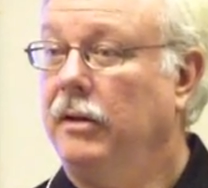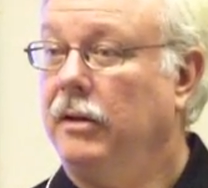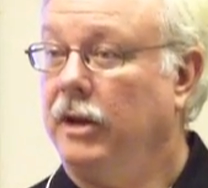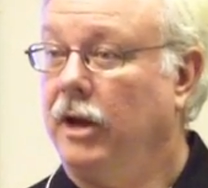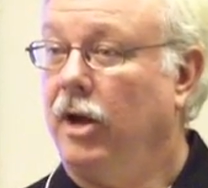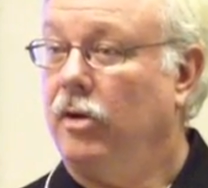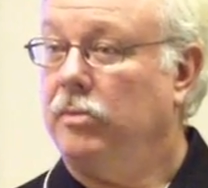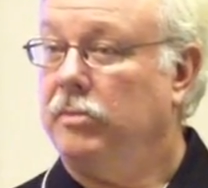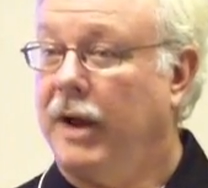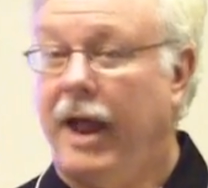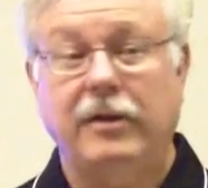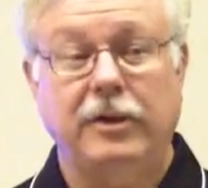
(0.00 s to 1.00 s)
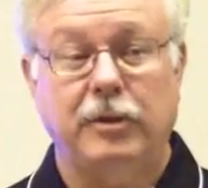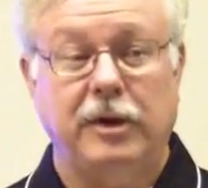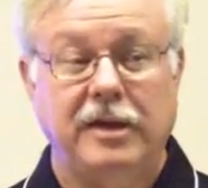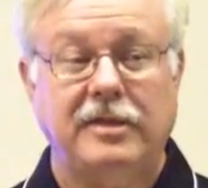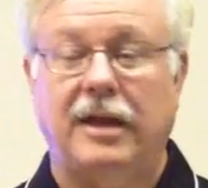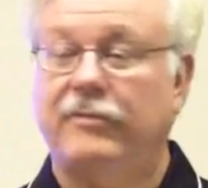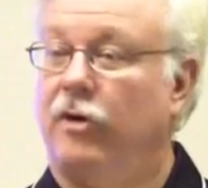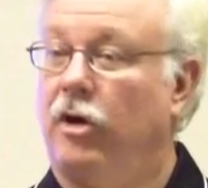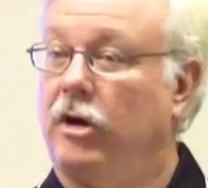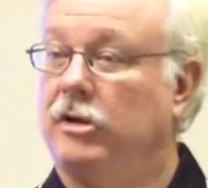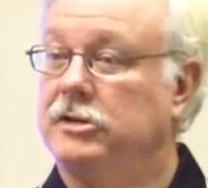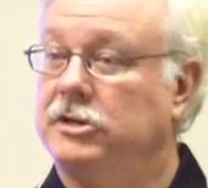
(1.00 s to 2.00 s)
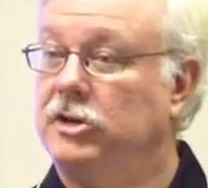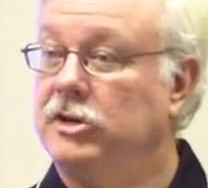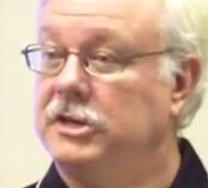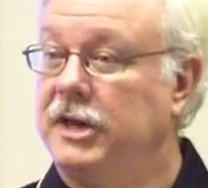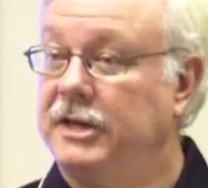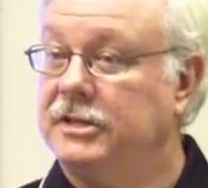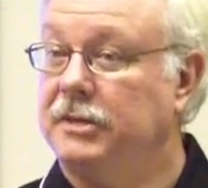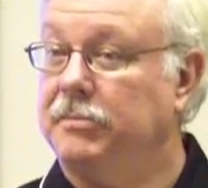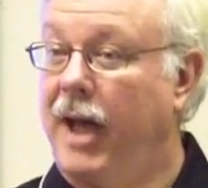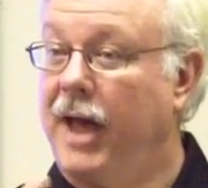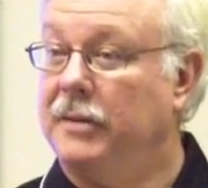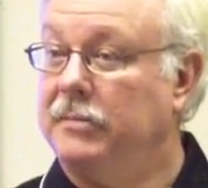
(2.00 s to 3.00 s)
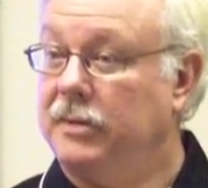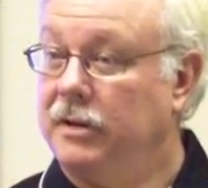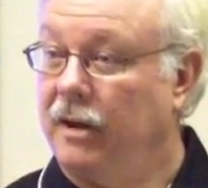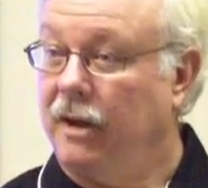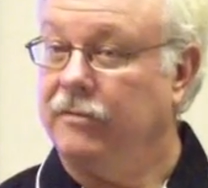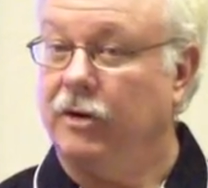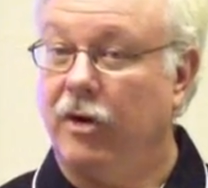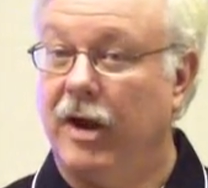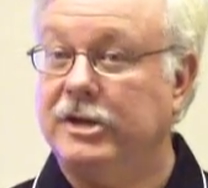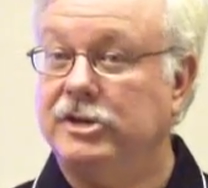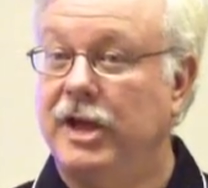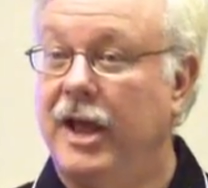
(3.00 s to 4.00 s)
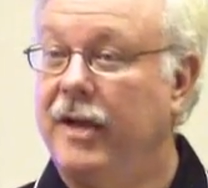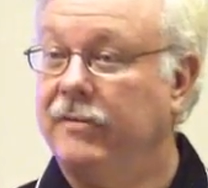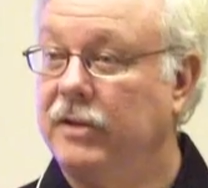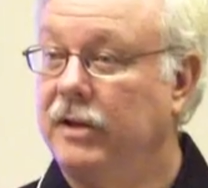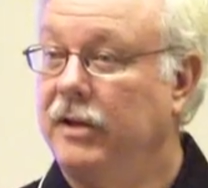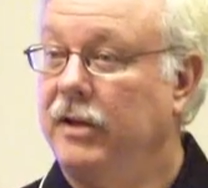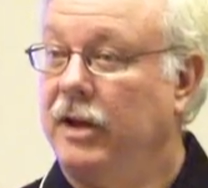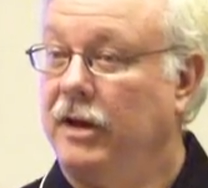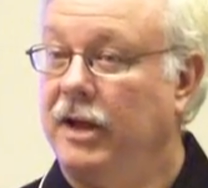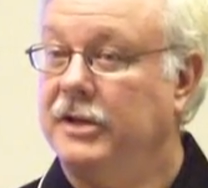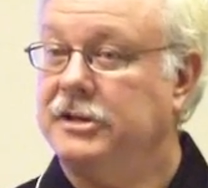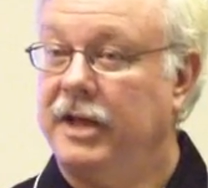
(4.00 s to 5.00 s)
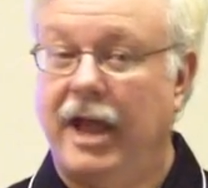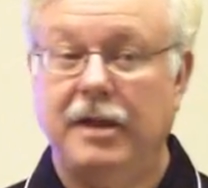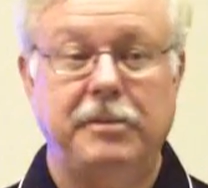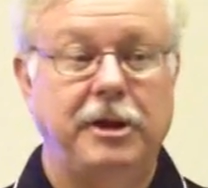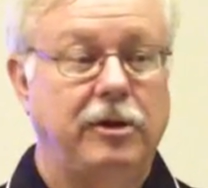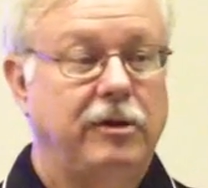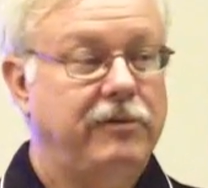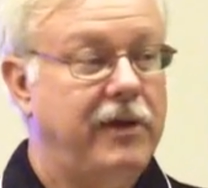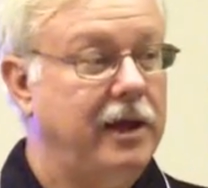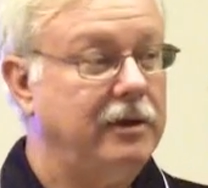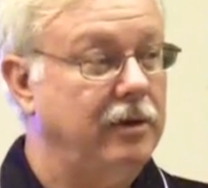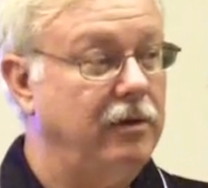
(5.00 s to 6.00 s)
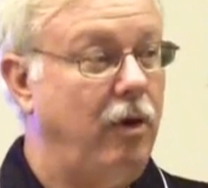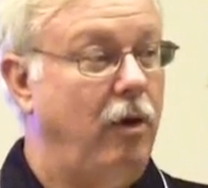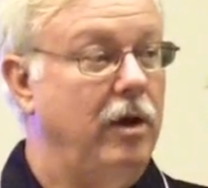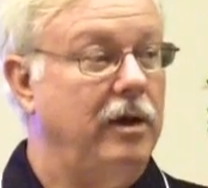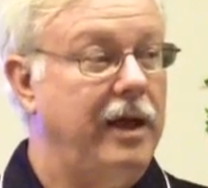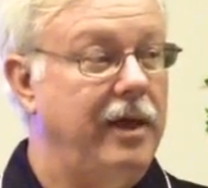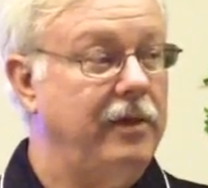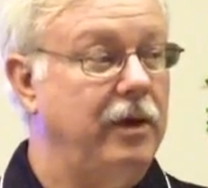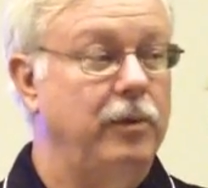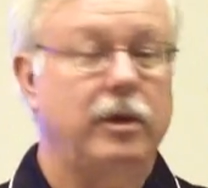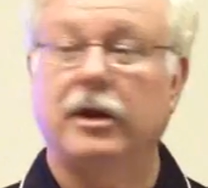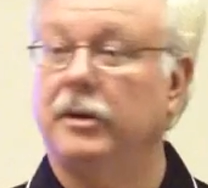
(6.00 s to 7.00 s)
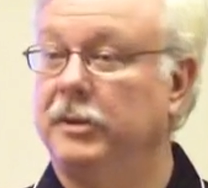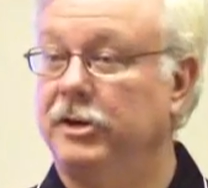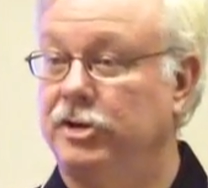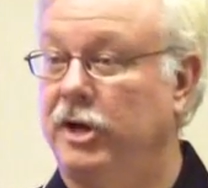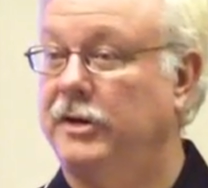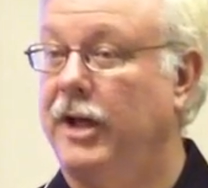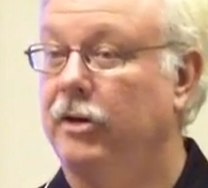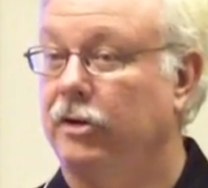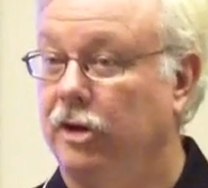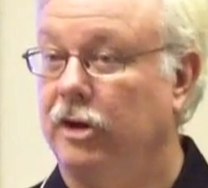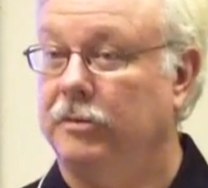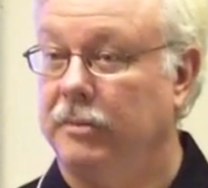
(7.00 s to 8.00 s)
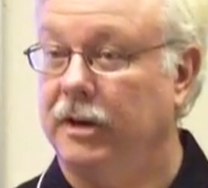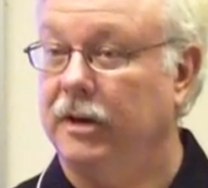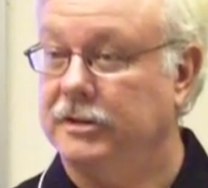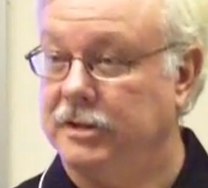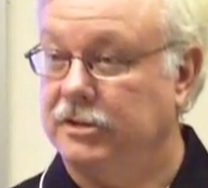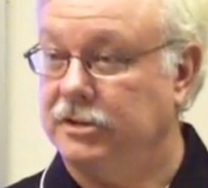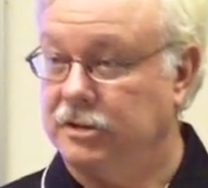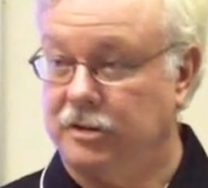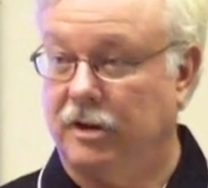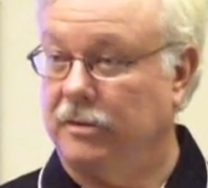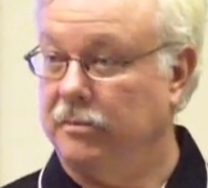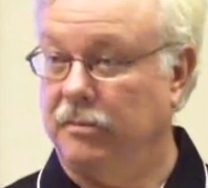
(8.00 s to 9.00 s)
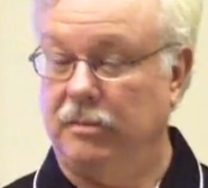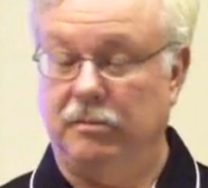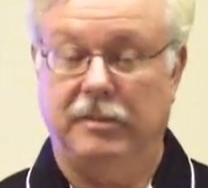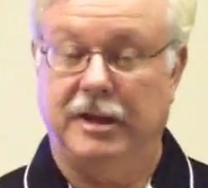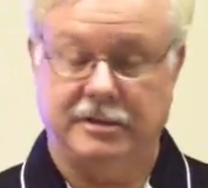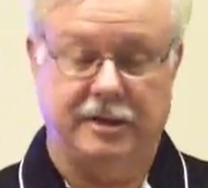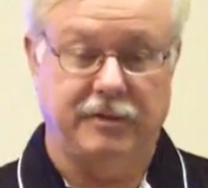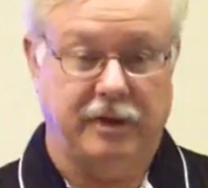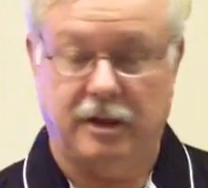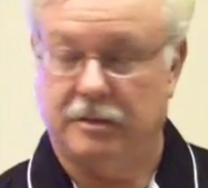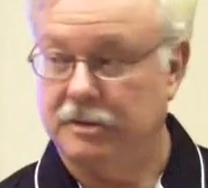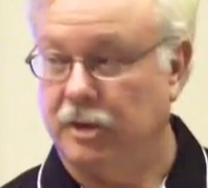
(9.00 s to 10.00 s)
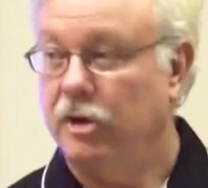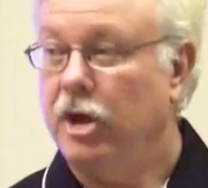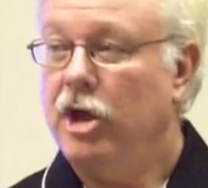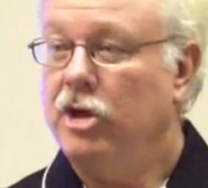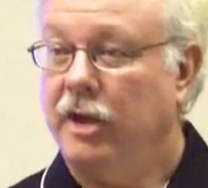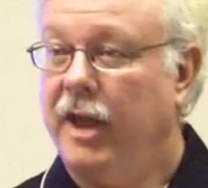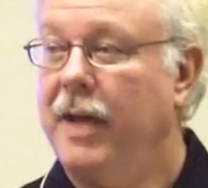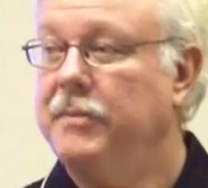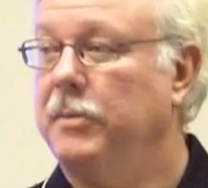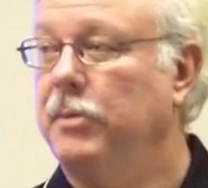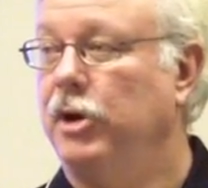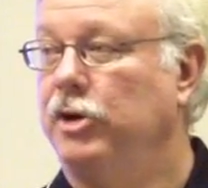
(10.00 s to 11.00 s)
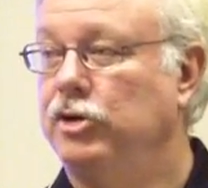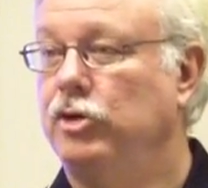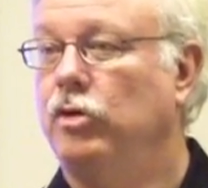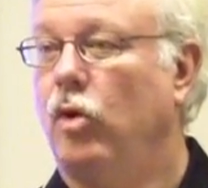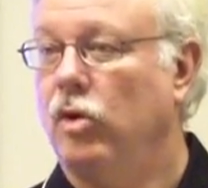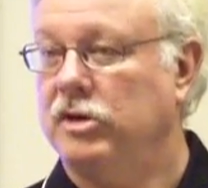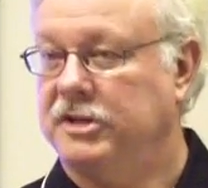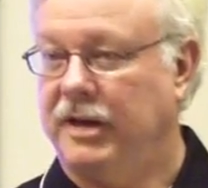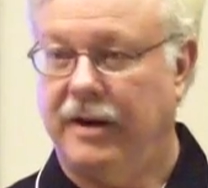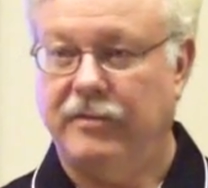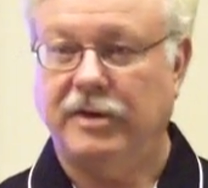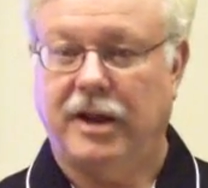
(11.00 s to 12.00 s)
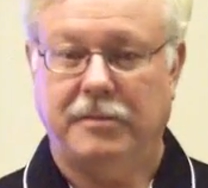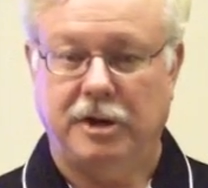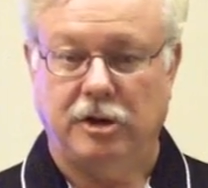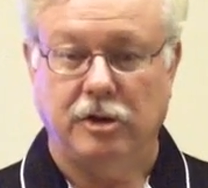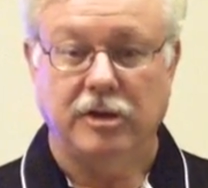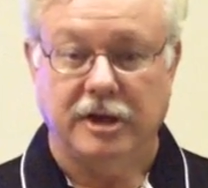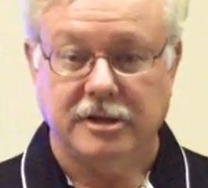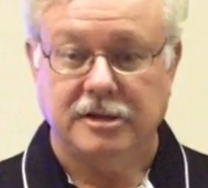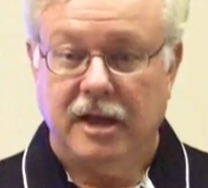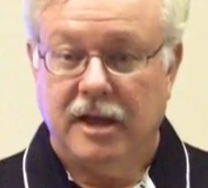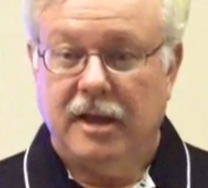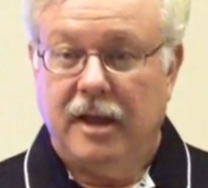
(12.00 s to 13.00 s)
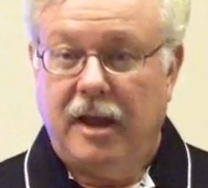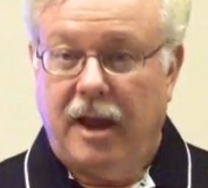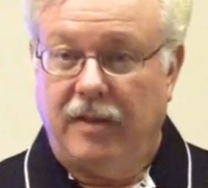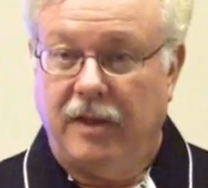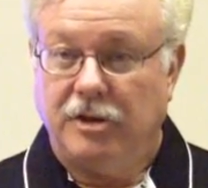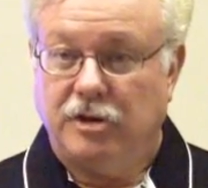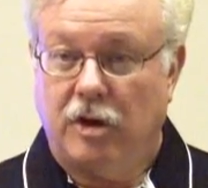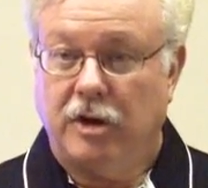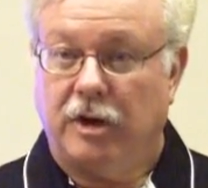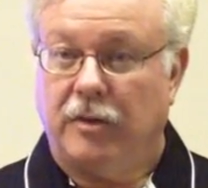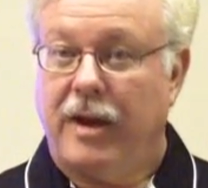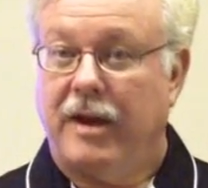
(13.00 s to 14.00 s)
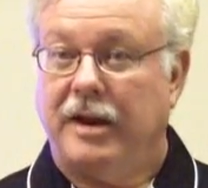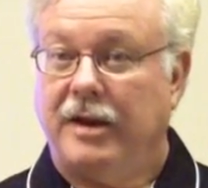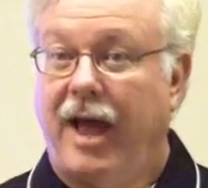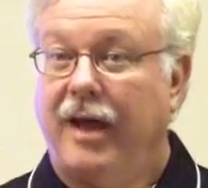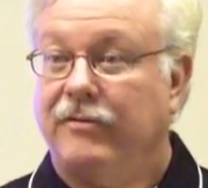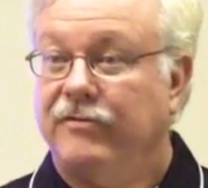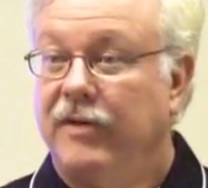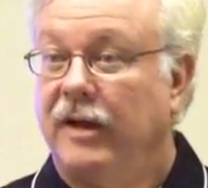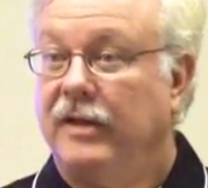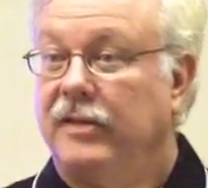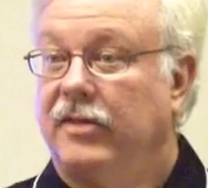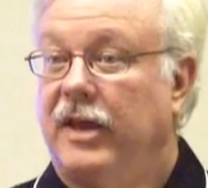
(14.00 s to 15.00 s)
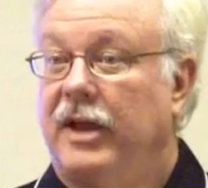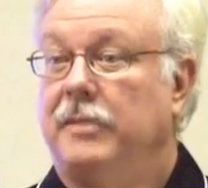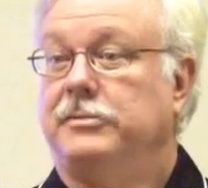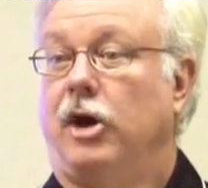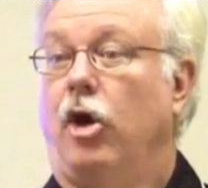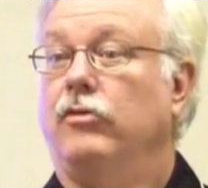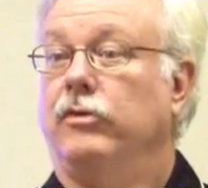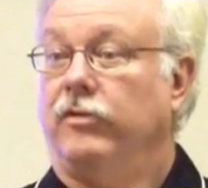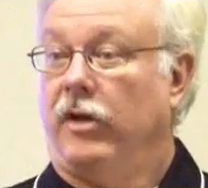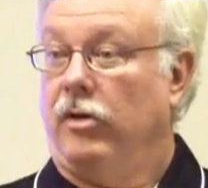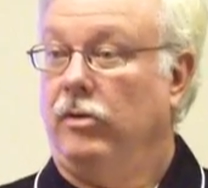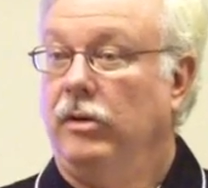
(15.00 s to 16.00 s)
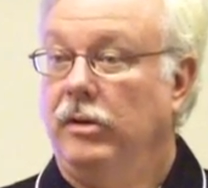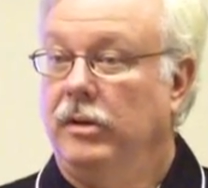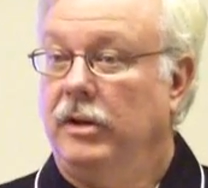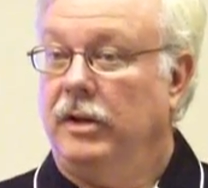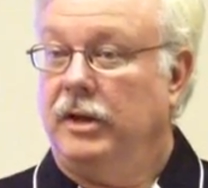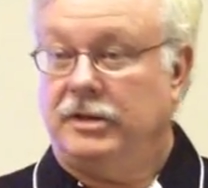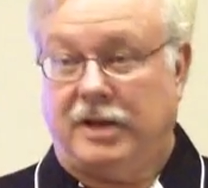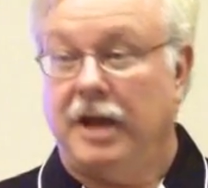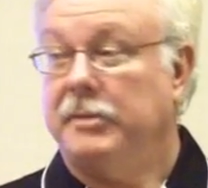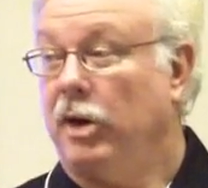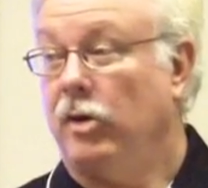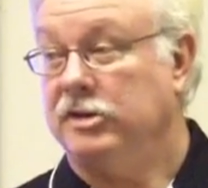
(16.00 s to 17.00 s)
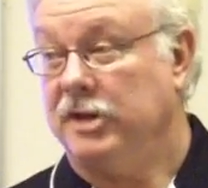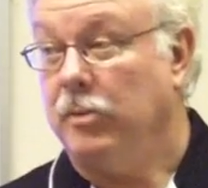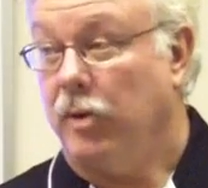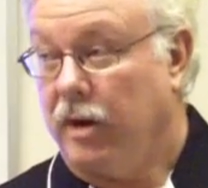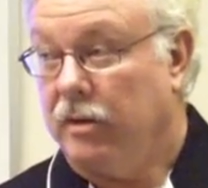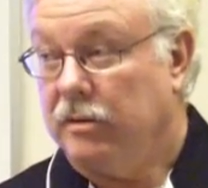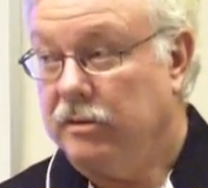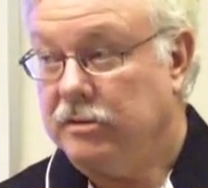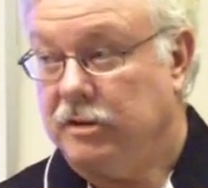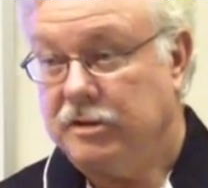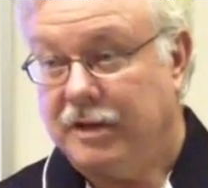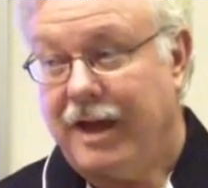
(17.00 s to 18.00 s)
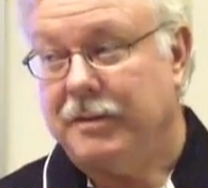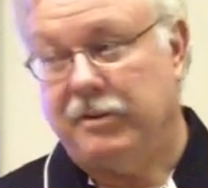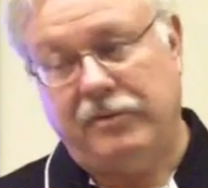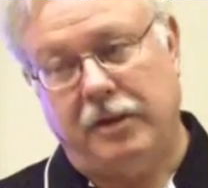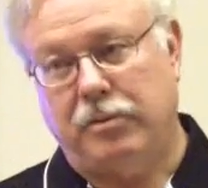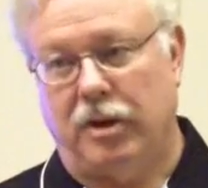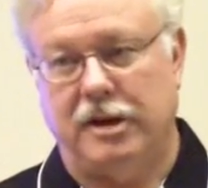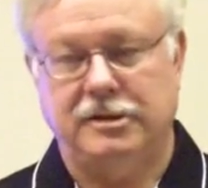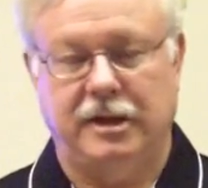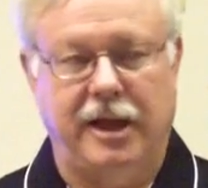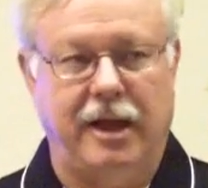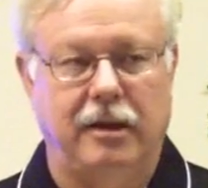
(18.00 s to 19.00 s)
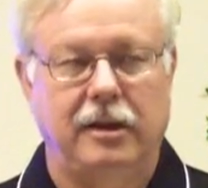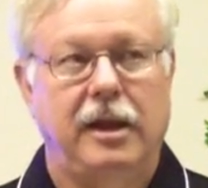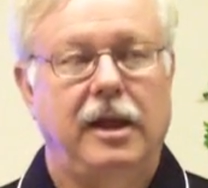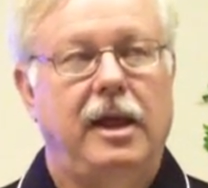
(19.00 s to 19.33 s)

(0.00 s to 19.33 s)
you know, but I don't think we'll get that far, because as soon as it hits the bottom of the crankshaft and does the egg beater effect on the oil down there, we're going to be shut down good, because it's just going to mess everything out. So you can't be putting 2 quarts in every time you do this and then turning around and not filling the thing up to overflow. It's got to be going somewhere, so it's got to be vaporizing out.